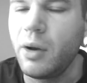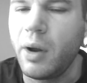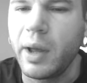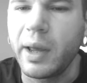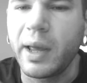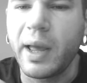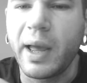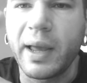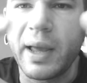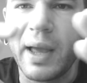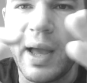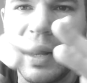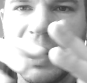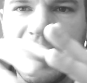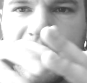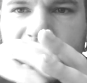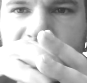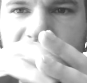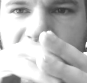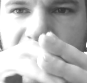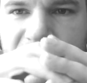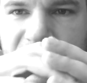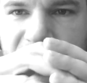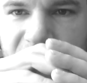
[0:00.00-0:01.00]
know, I, I, got
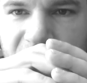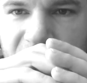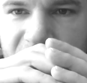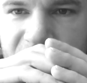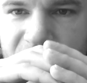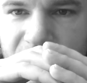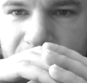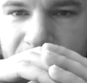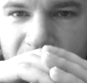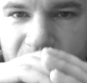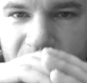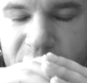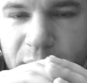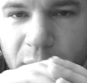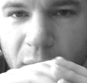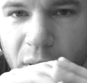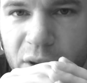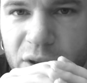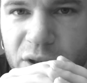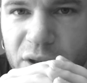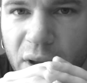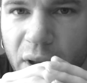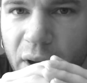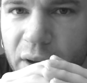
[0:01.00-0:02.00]
into, into mixed
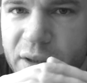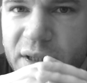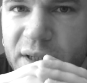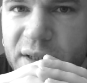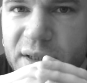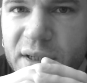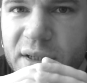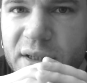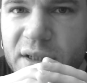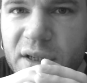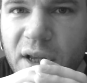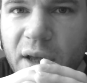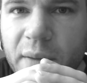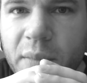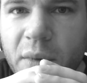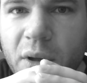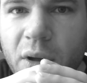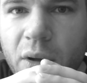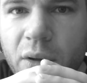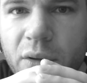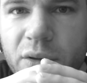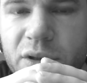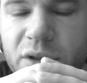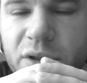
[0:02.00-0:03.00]
martial arts as a
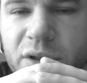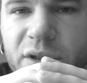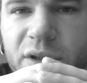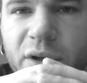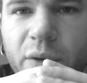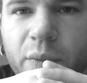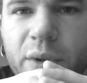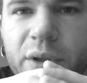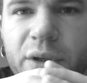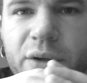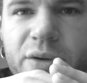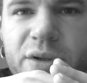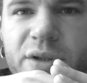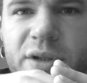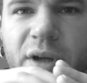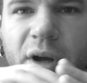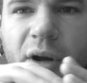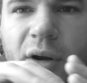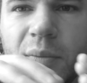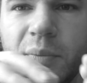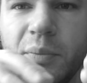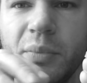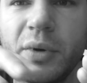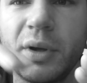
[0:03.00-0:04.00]
subculture. So when you
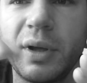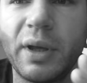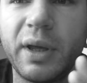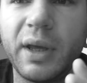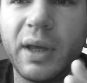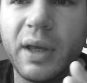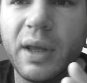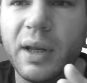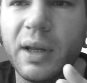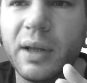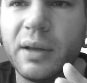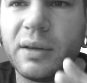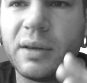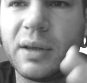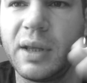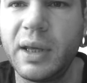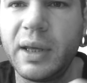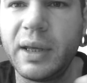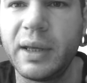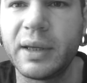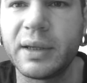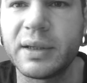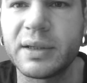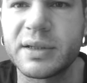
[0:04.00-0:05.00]
start bringing in
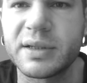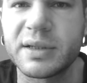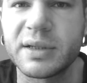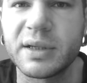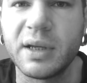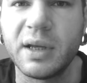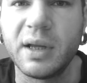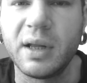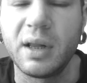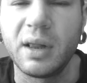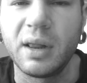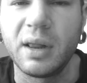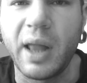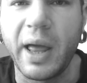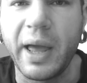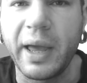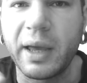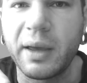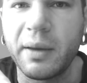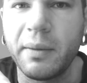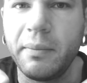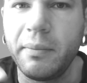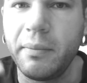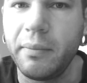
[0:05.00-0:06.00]
things
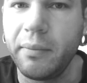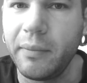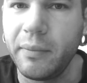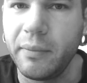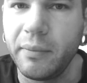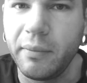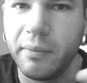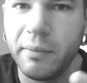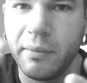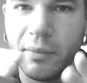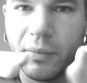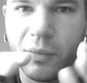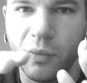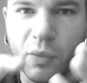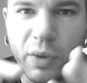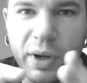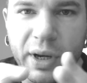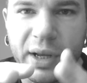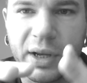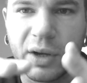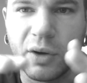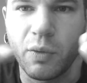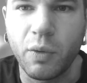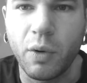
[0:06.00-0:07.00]
like when
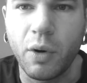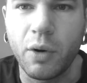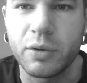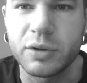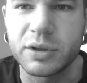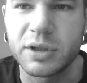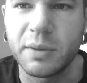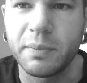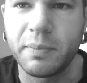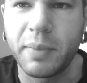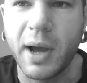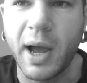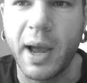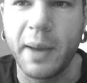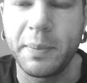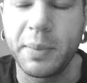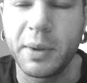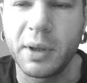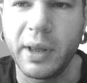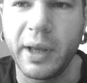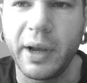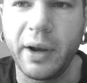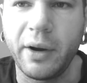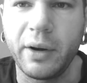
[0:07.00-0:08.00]
it grows in
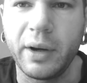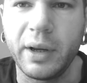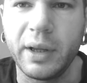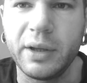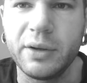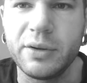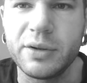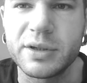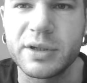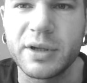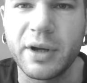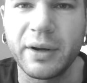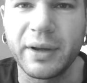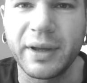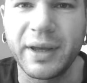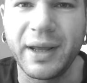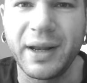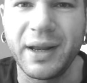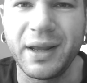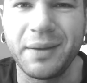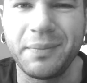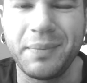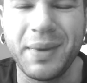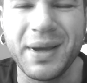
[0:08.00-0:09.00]
popularity, you start
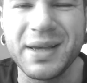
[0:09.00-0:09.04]
getting,